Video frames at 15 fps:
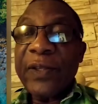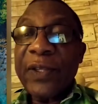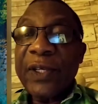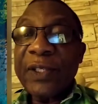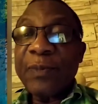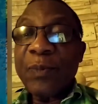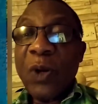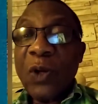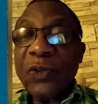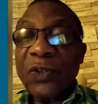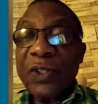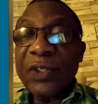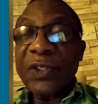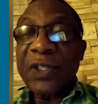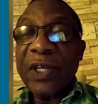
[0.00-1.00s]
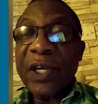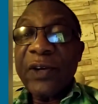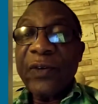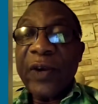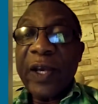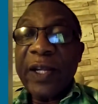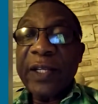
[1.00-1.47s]
this project a
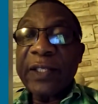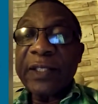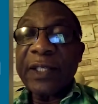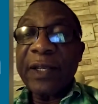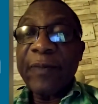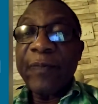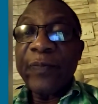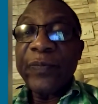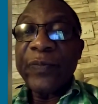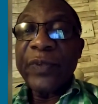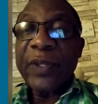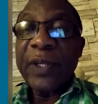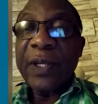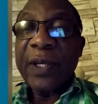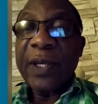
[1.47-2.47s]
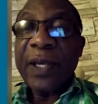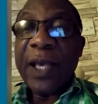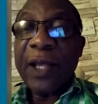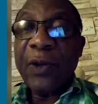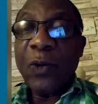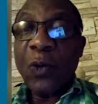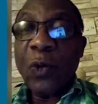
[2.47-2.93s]
reality,
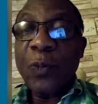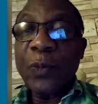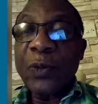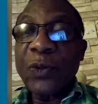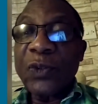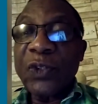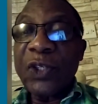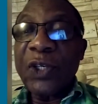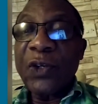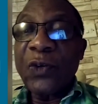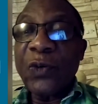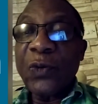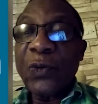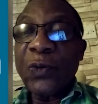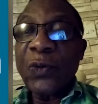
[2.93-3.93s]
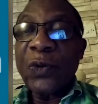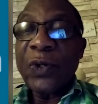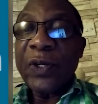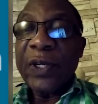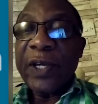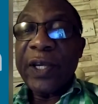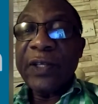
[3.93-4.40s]
and hope to see you
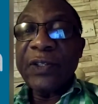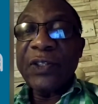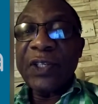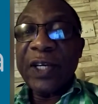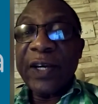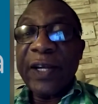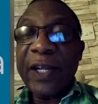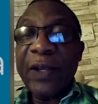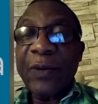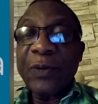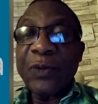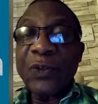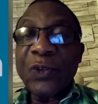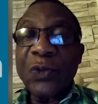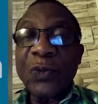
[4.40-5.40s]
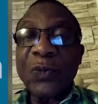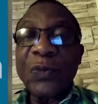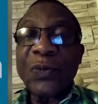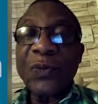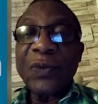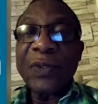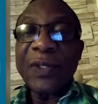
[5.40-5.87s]
in Sierra Leone soon.
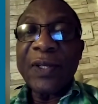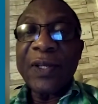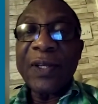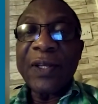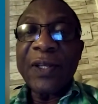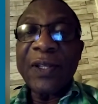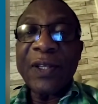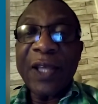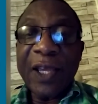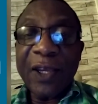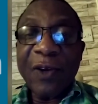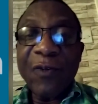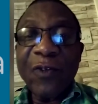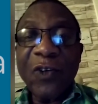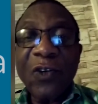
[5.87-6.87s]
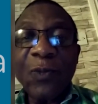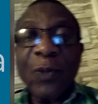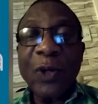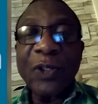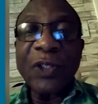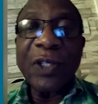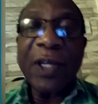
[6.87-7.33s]
Thank you very
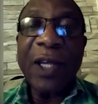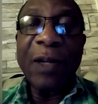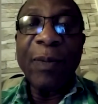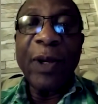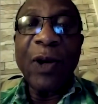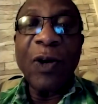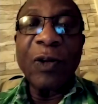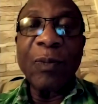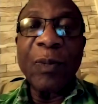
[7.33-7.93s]
much, and may God